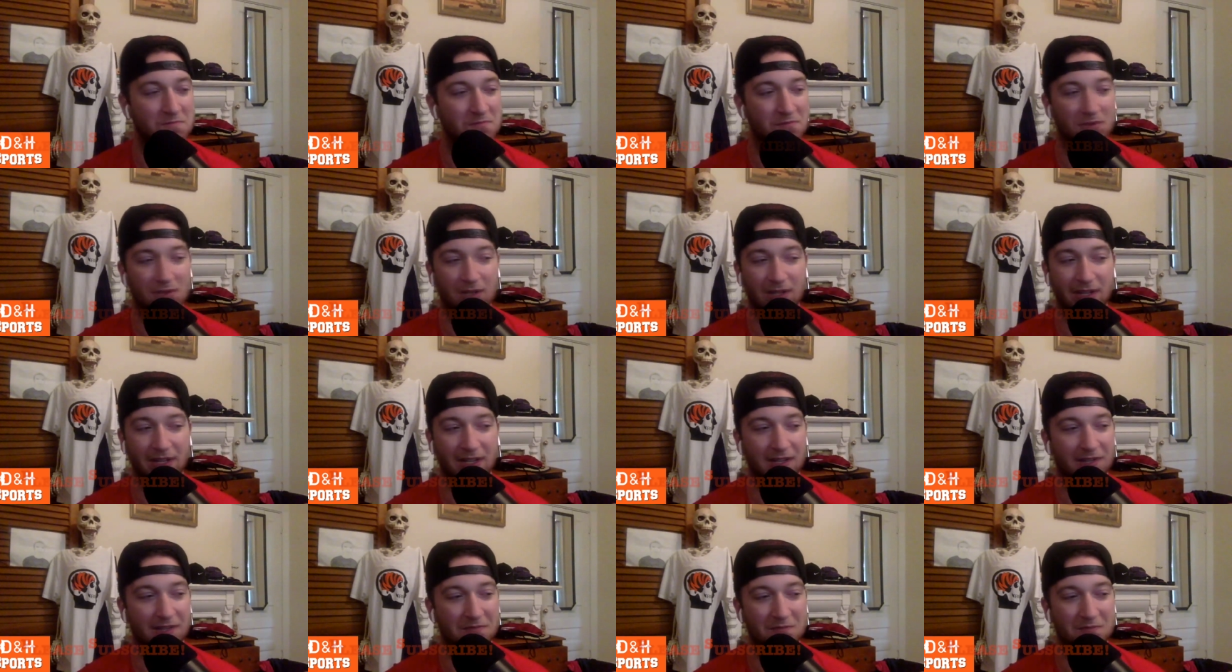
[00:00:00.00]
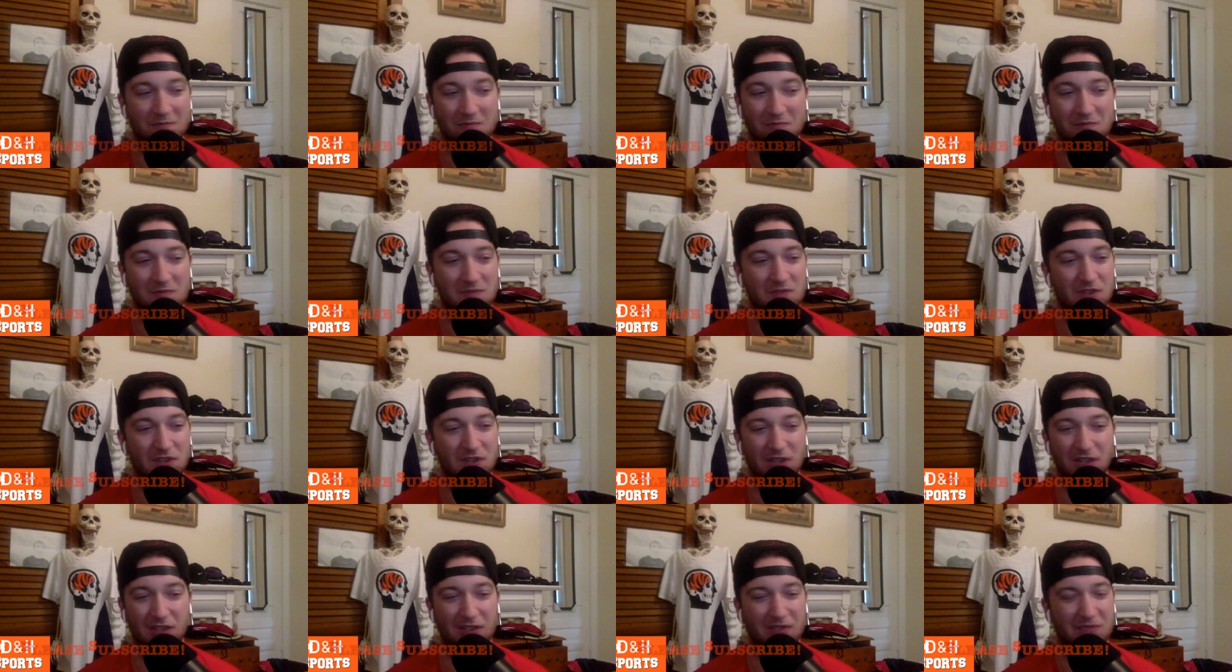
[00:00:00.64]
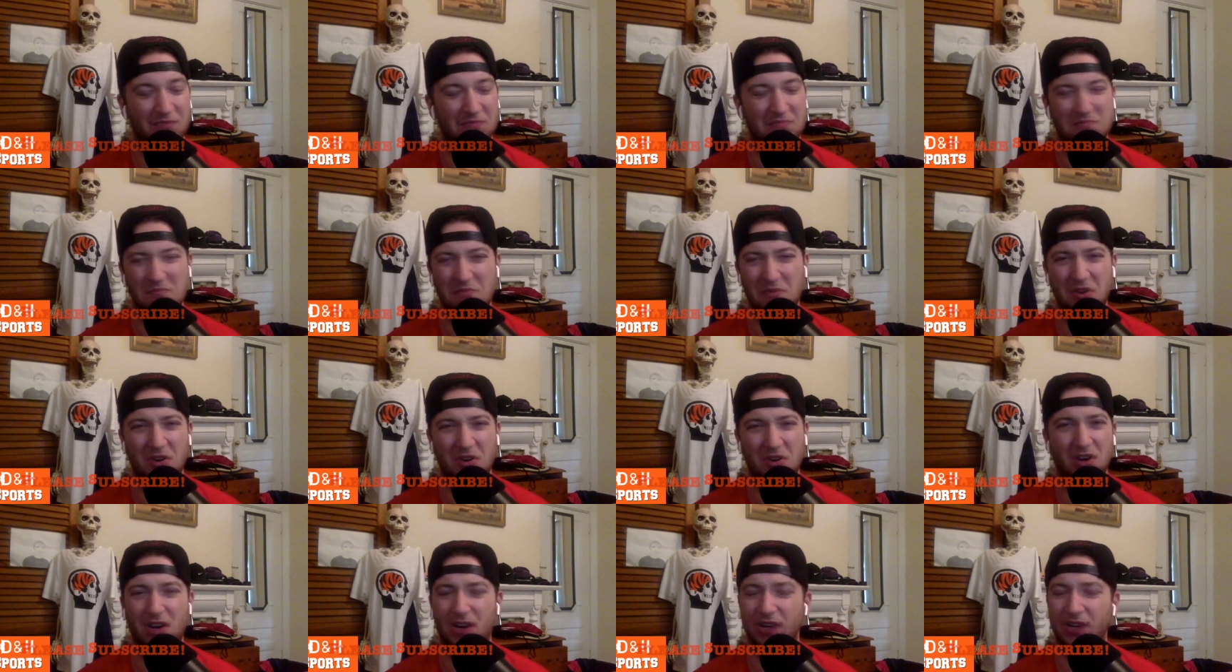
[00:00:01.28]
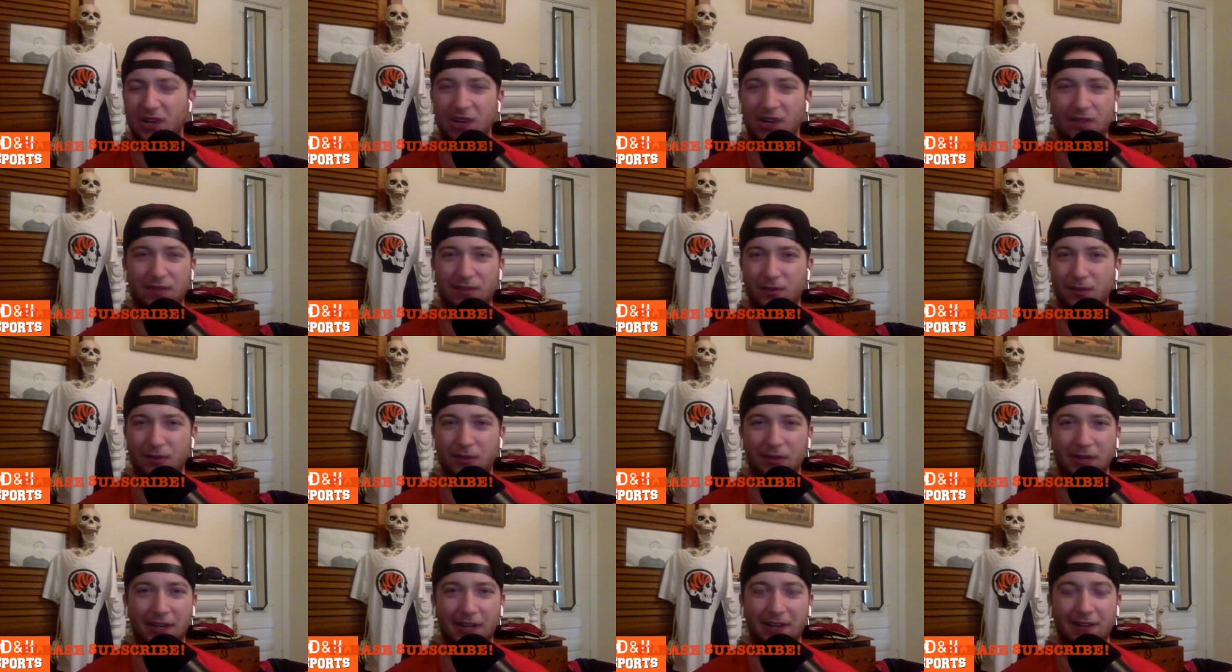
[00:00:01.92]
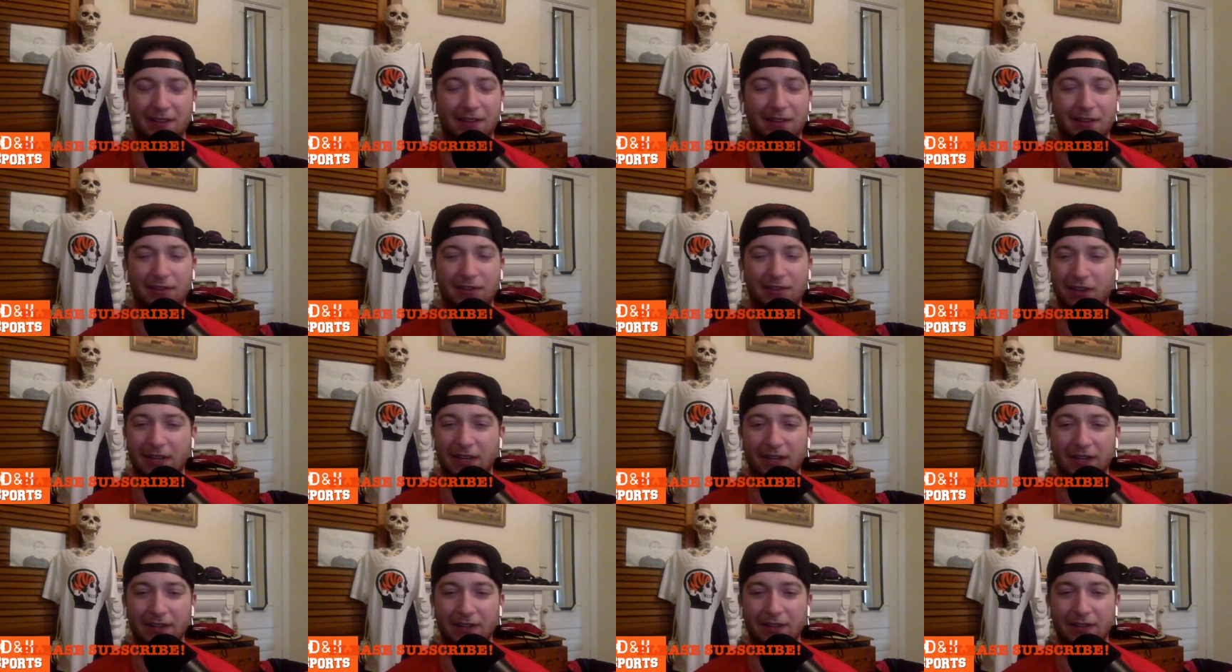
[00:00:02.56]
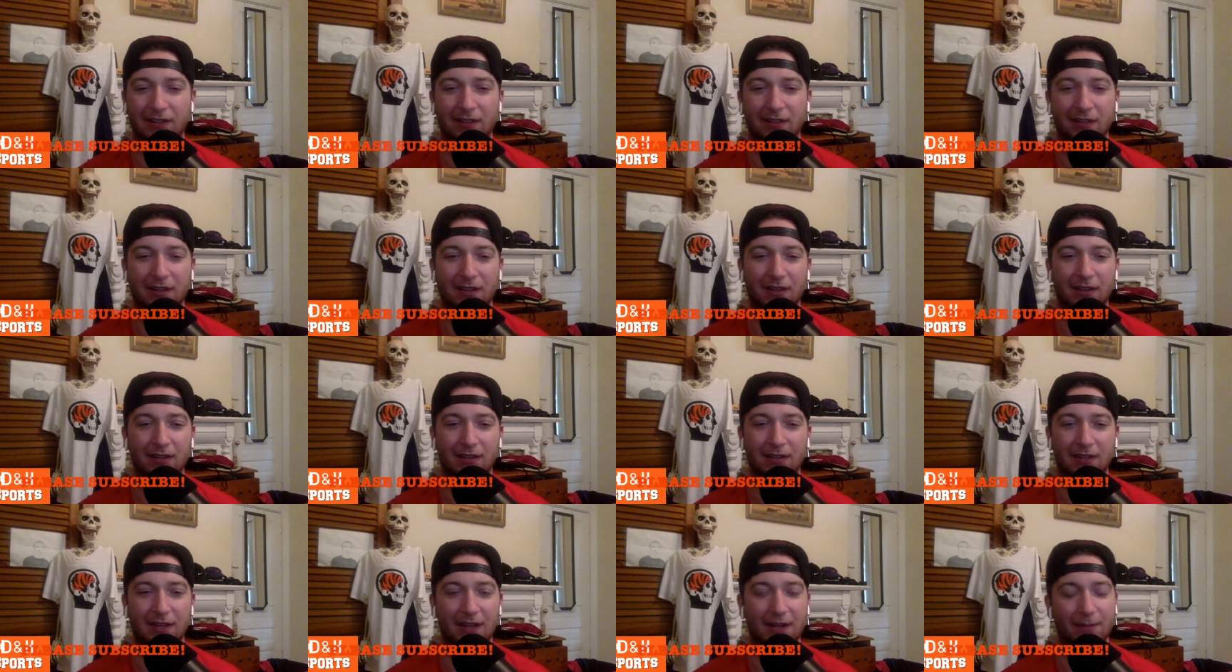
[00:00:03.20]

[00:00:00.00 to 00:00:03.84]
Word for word: Played just god awful against the Giants. Did not